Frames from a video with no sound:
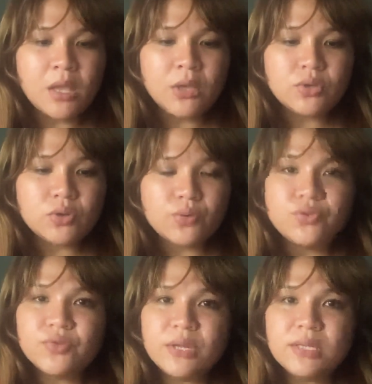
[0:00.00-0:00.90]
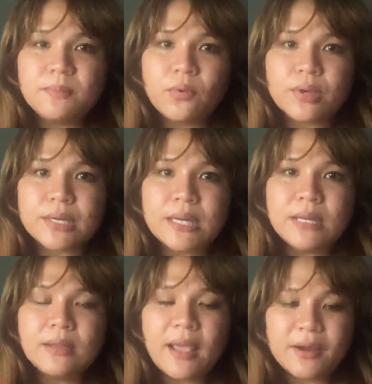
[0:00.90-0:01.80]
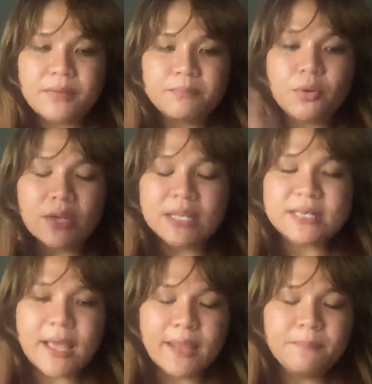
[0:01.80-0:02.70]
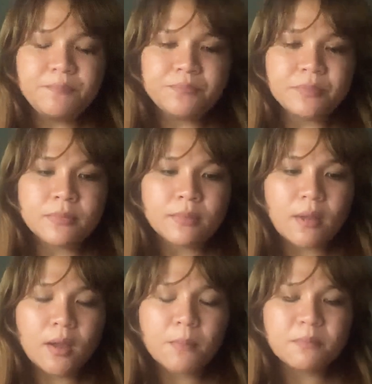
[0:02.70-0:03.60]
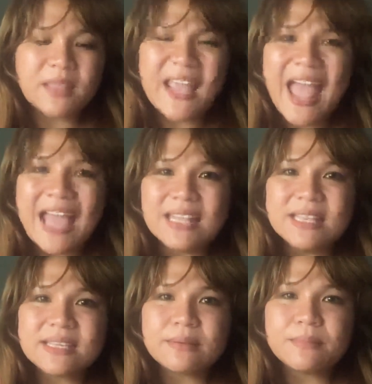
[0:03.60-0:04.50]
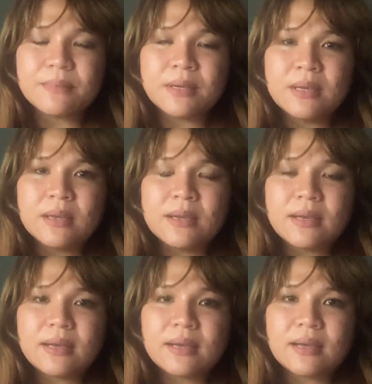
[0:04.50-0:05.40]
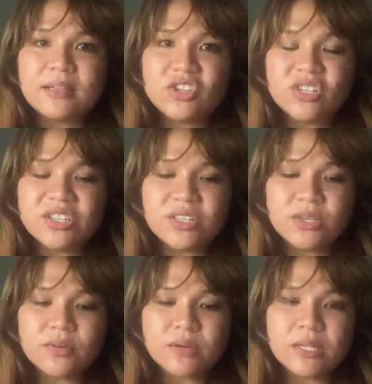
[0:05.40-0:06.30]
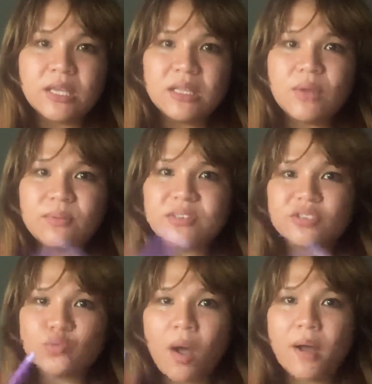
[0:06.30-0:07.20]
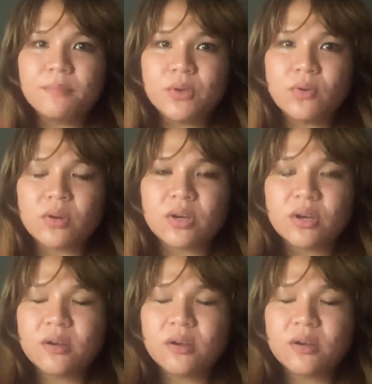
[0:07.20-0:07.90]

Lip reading: So during the boarding time, they added some additional security. They will swab your